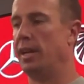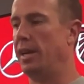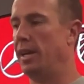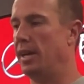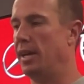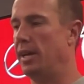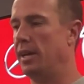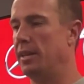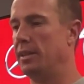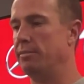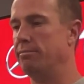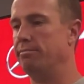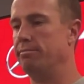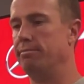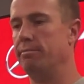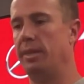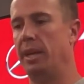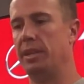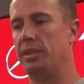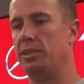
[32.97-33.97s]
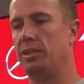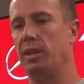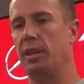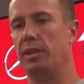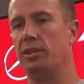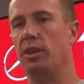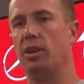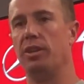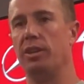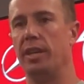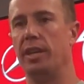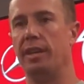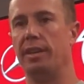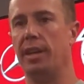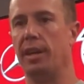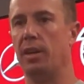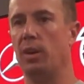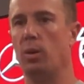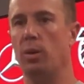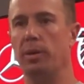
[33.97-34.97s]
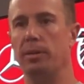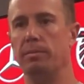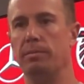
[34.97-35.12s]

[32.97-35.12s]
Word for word: Um, it's it's hard to get that going.